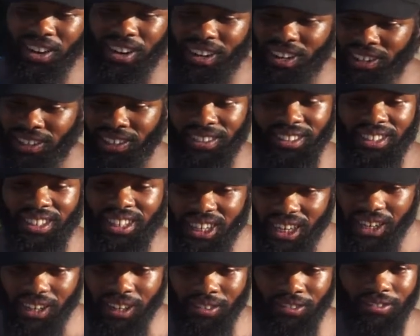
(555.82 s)
are
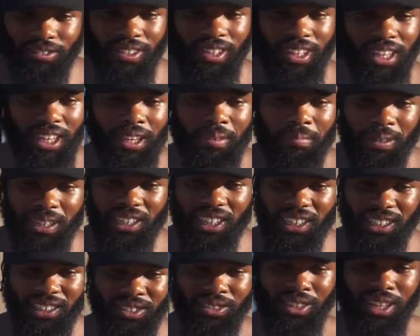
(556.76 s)
tough
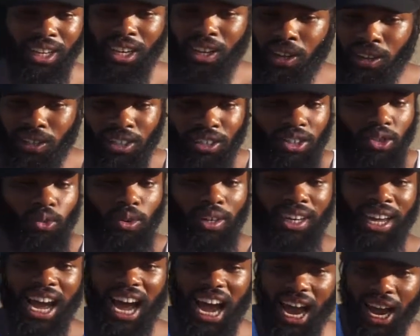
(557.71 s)
because you're
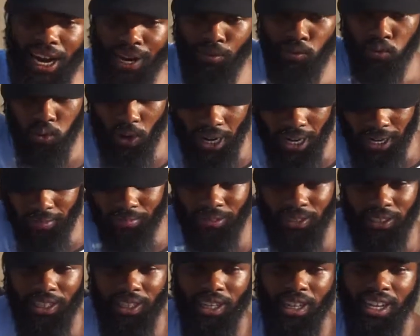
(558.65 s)
doing high
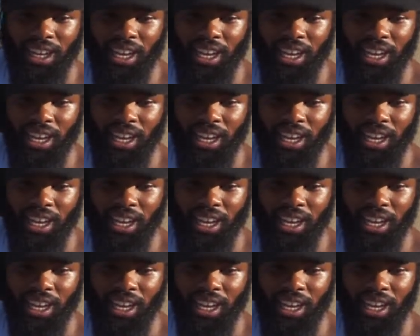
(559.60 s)
reps